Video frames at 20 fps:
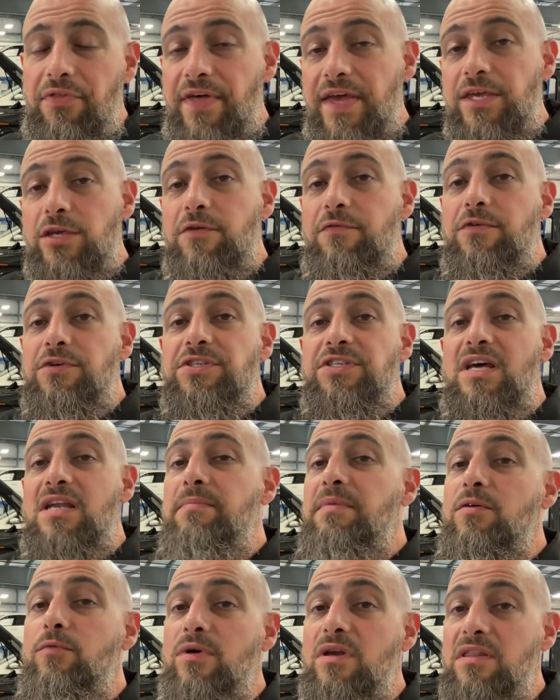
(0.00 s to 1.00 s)
Thank you for
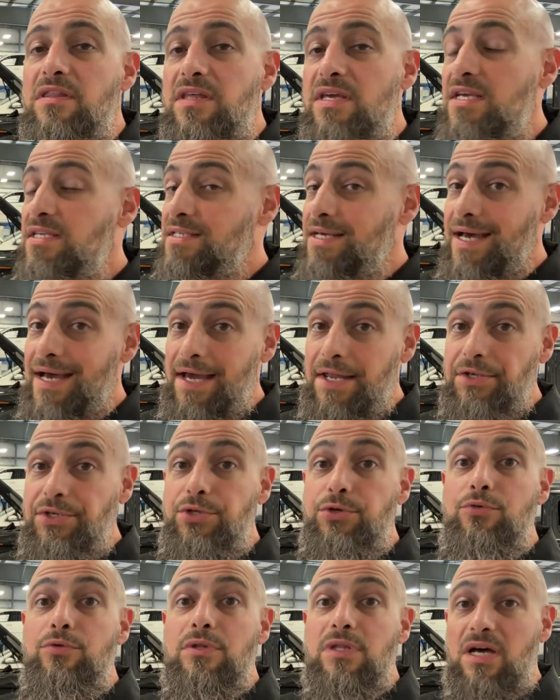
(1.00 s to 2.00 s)
sending me one of these. I
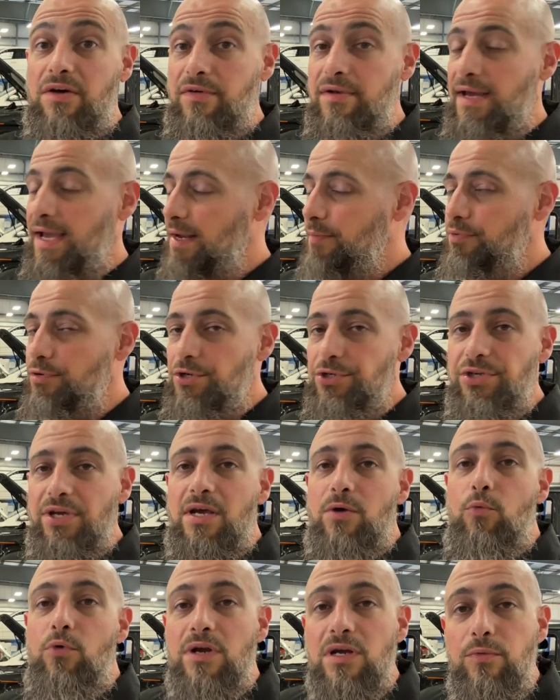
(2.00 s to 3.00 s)
do love it. I
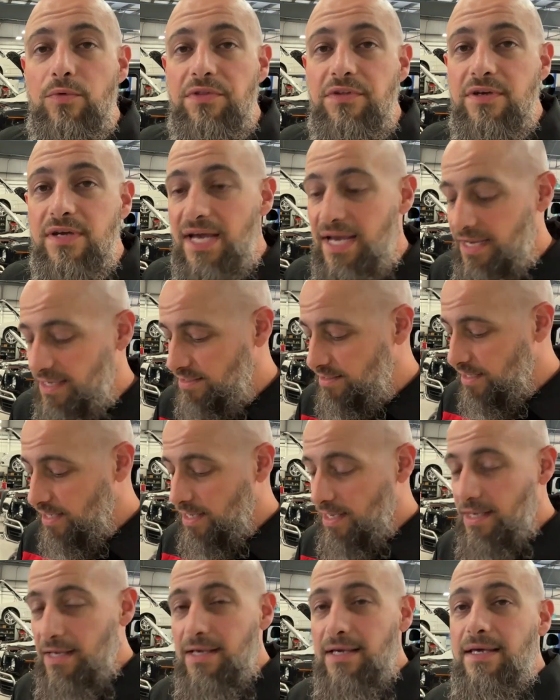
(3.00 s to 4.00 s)
appreciate working with you guys,
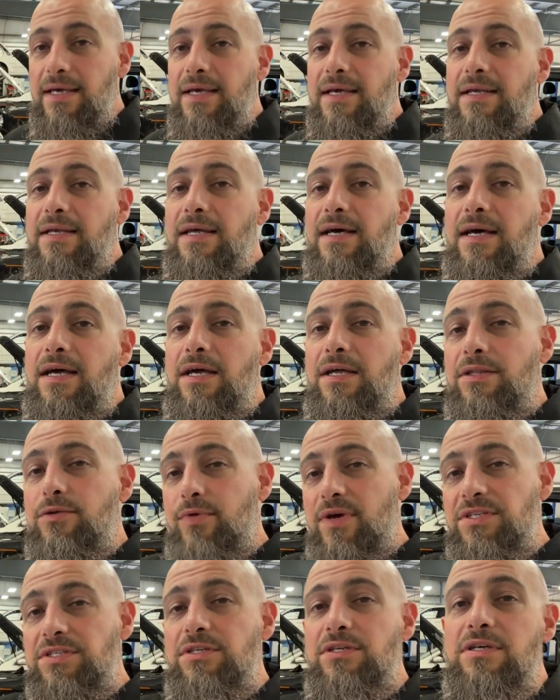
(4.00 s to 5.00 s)
and the
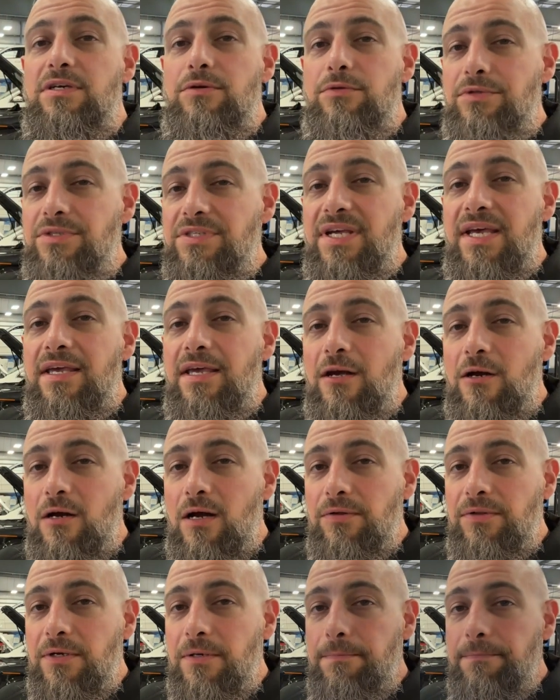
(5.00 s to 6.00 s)
rest of you, take care
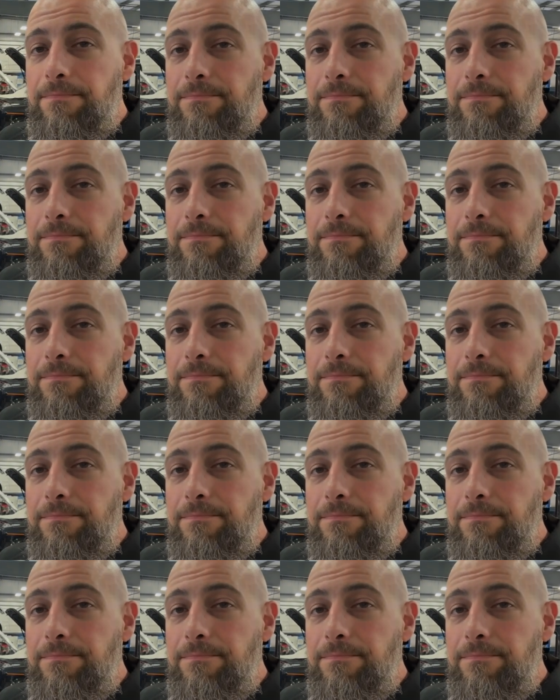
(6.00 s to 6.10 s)
out there.